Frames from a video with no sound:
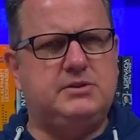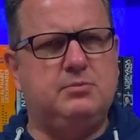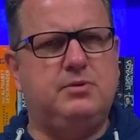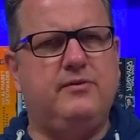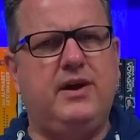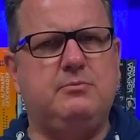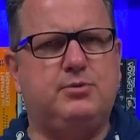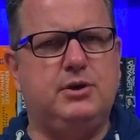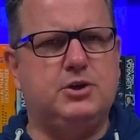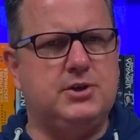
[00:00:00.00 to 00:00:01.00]
to prevent
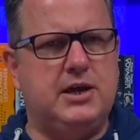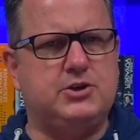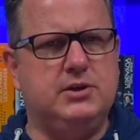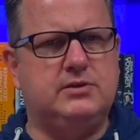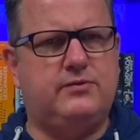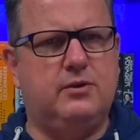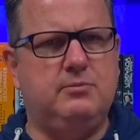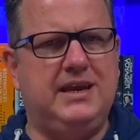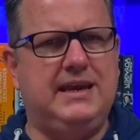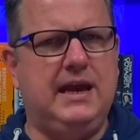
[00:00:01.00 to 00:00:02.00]
British nationals
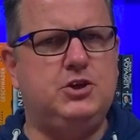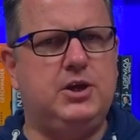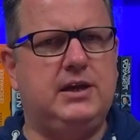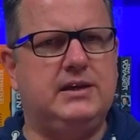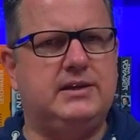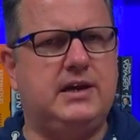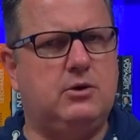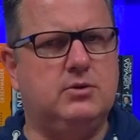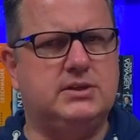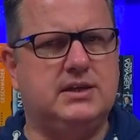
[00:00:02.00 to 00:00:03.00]
from engaging in
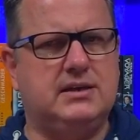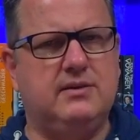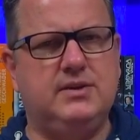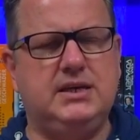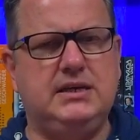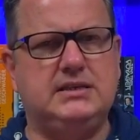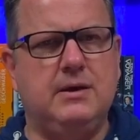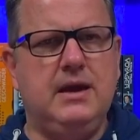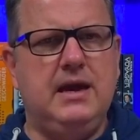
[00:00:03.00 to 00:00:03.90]
terrorist activities